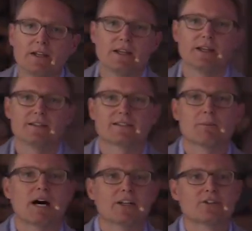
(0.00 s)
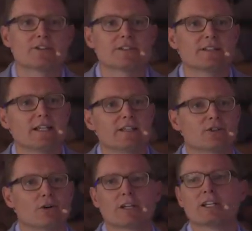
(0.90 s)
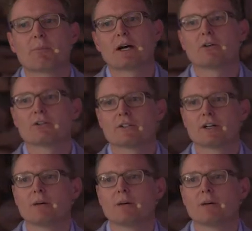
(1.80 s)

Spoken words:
and some others, they talking about